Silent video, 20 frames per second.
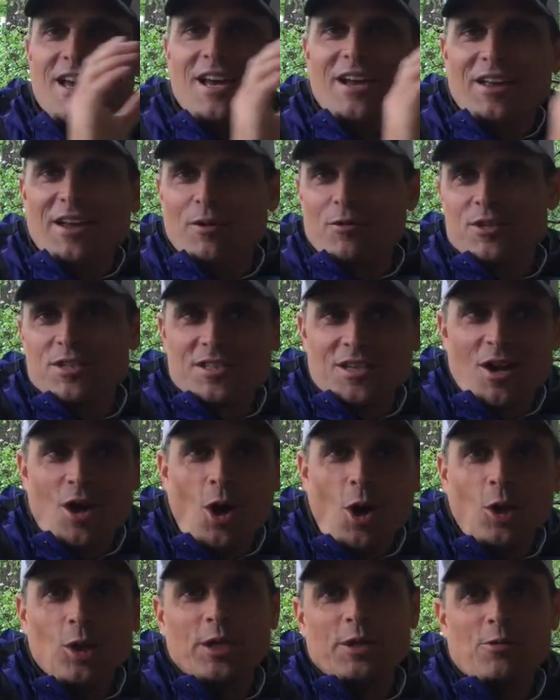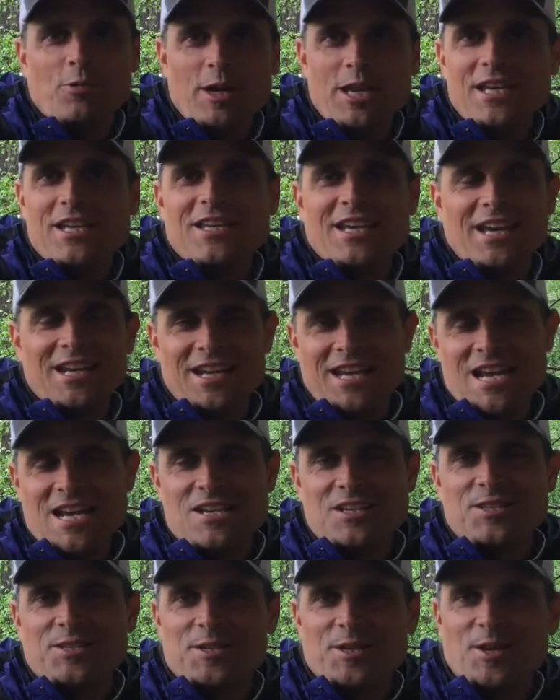There was Holy Week and
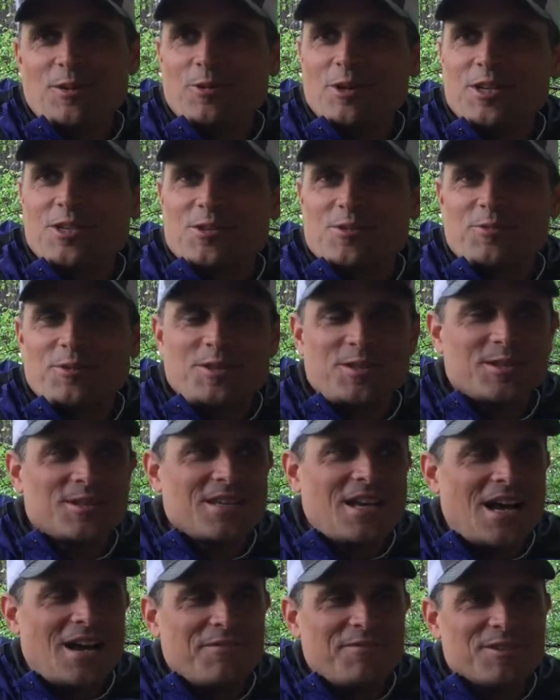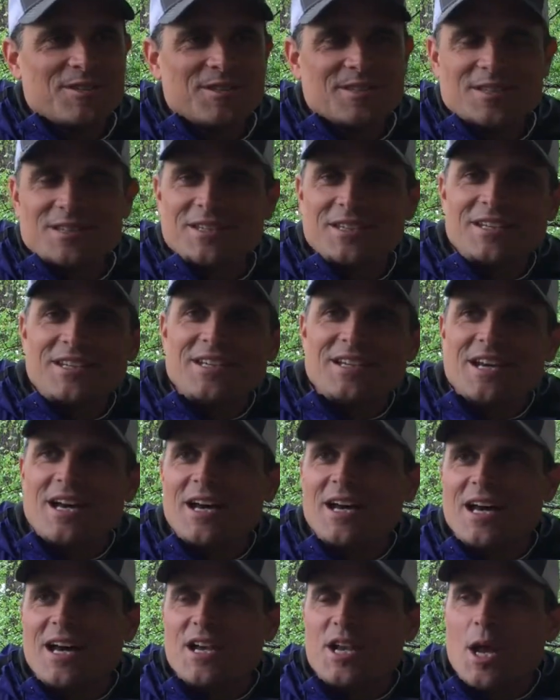Easter, which was obviously
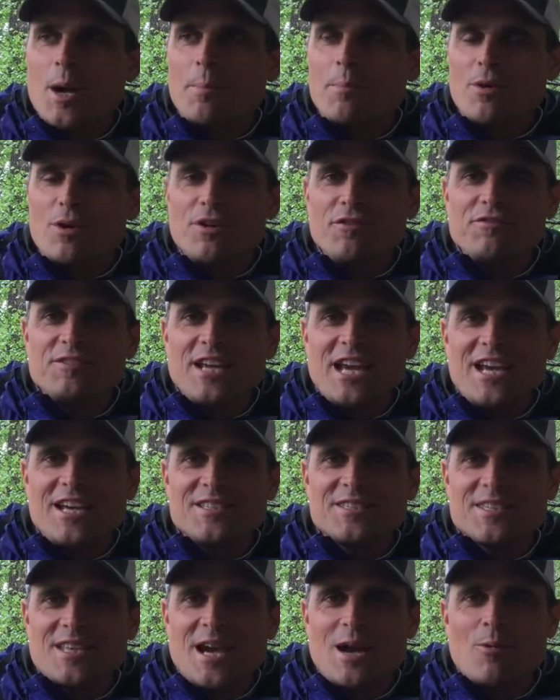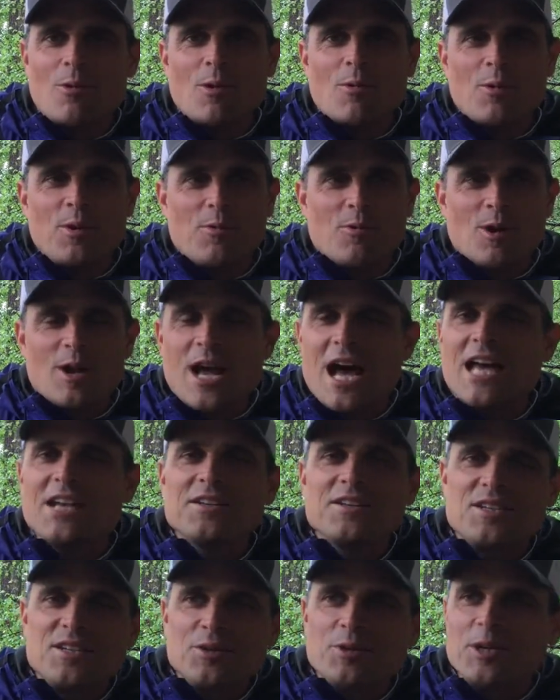a number of days there where we were not
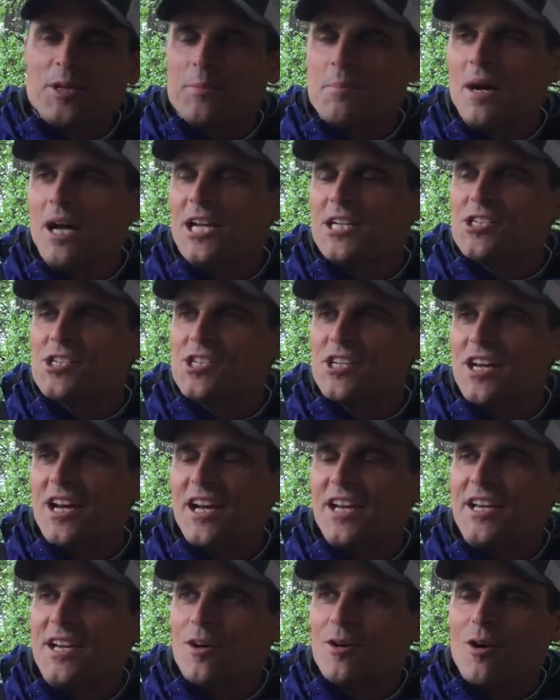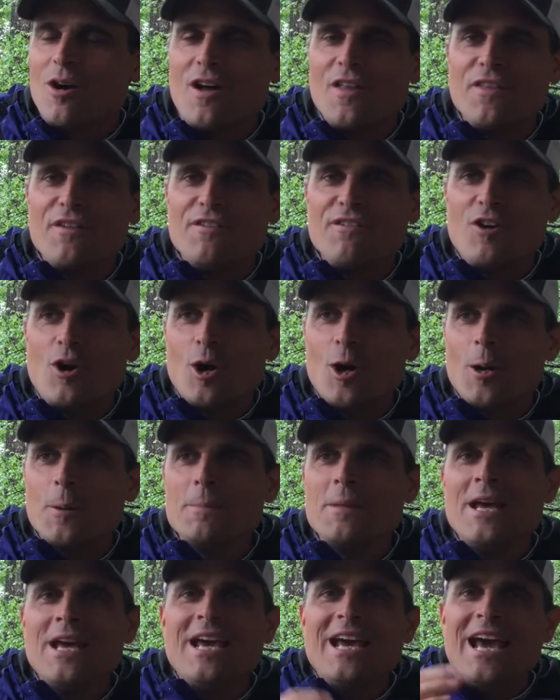doing much here on the farm.
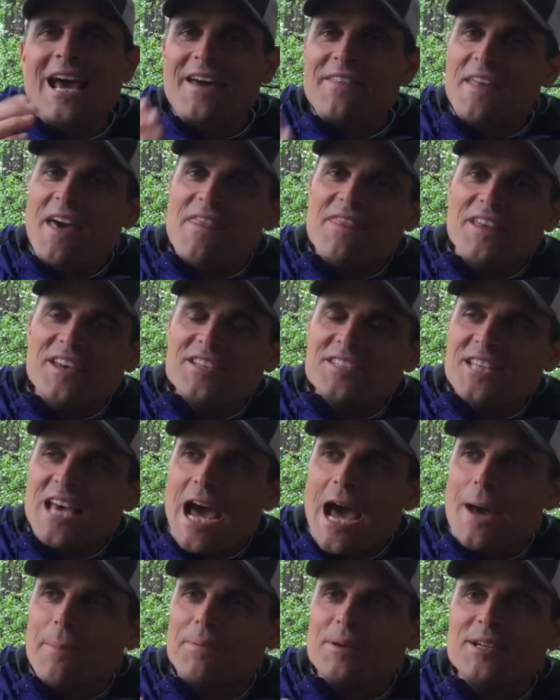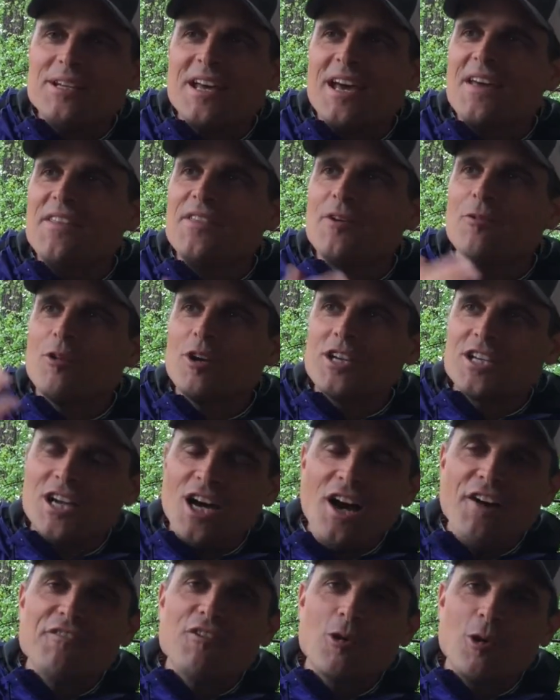And then this happened, and the
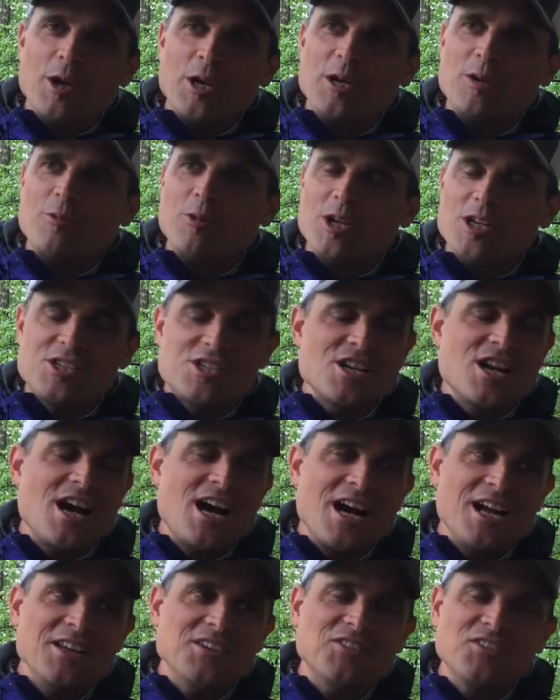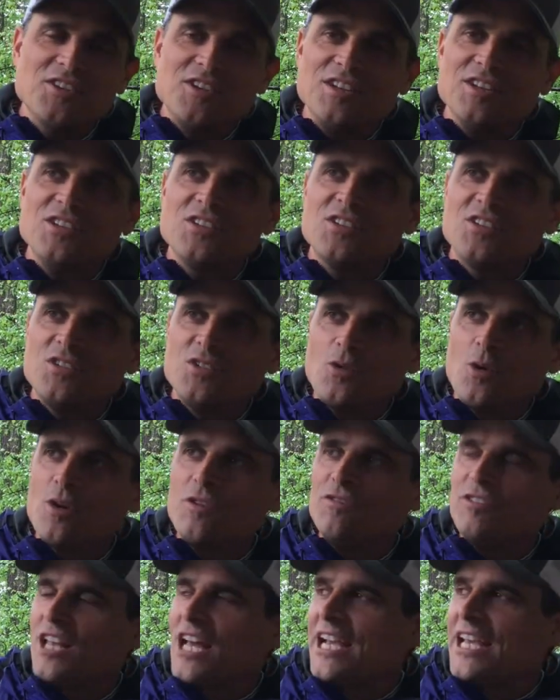recovery, which honestly is sort
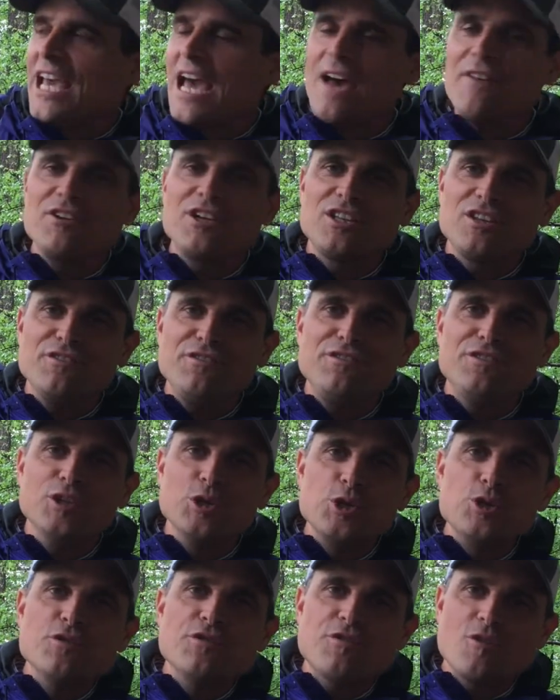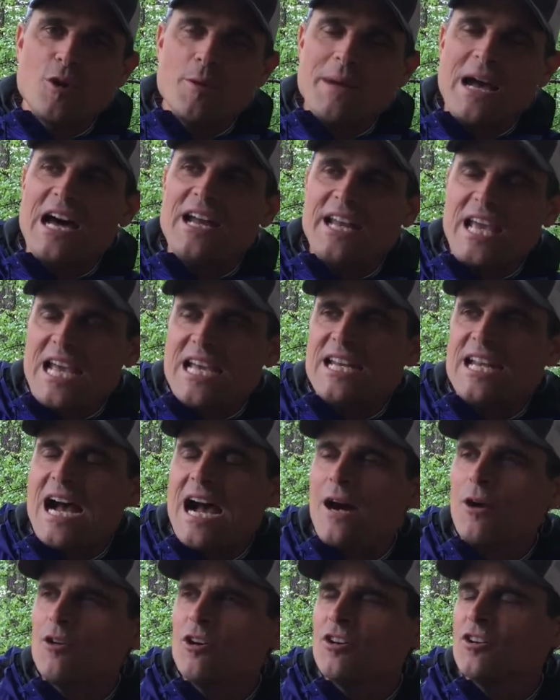of like having the flu for about 8
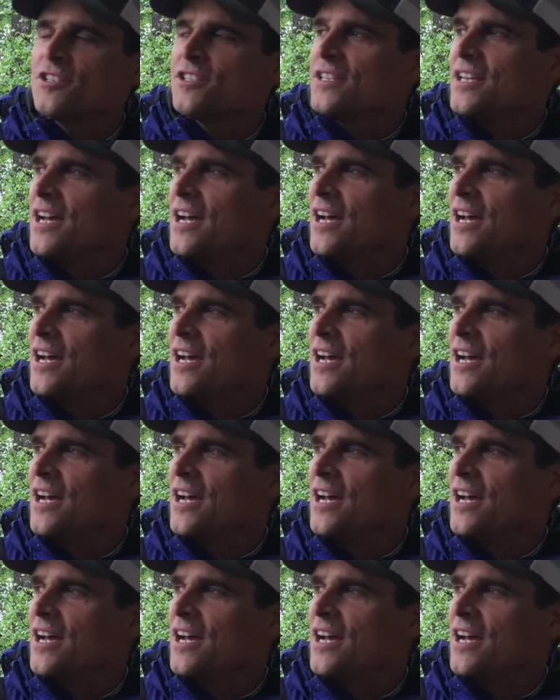hours,